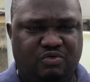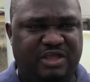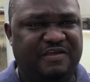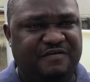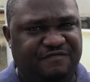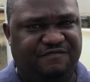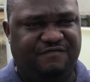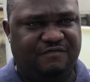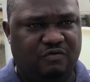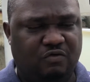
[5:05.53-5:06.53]
if
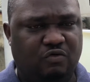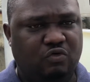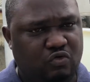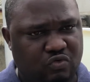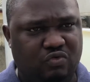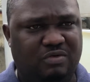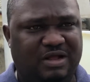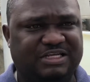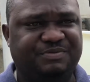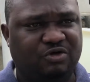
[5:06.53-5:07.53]
or who
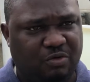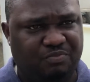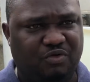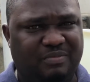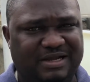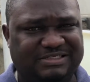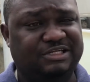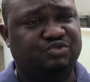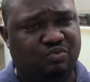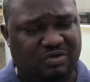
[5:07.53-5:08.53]
has been compromised
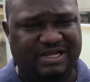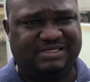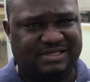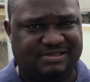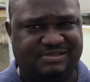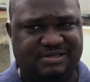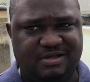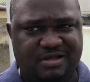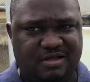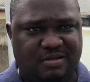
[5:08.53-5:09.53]
and to what extent.
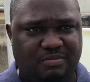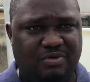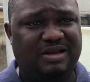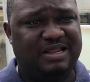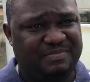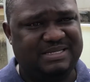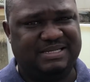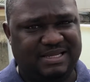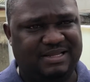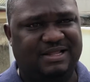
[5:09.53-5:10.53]
But let me
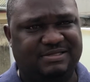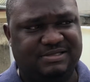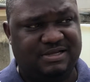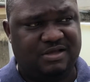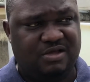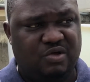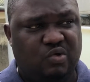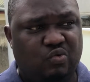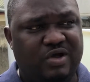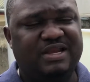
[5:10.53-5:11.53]
say that
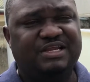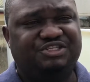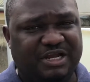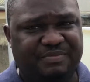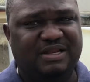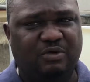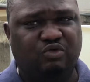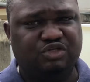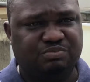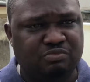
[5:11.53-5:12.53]
when the tribunal
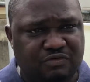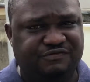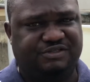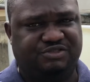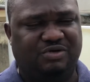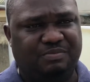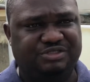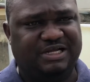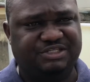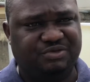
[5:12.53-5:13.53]
was moved to
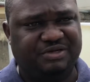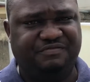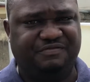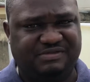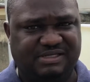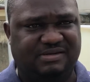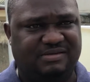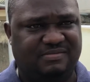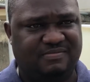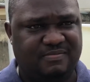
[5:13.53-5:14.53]
Abuja in 2015,
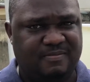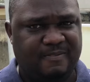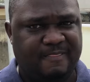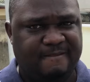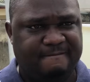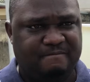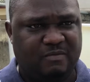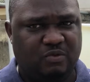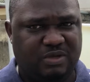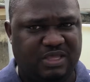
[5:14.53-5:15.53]

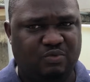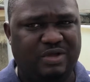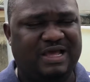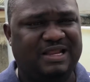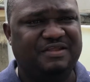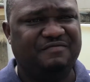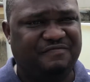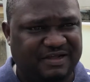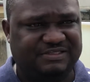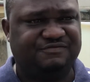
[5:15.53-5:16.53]
okay, we had an
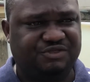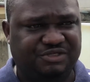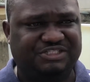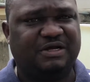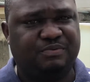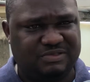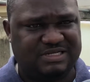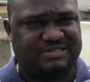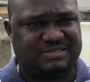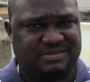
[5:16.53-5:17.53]
effective judicial process.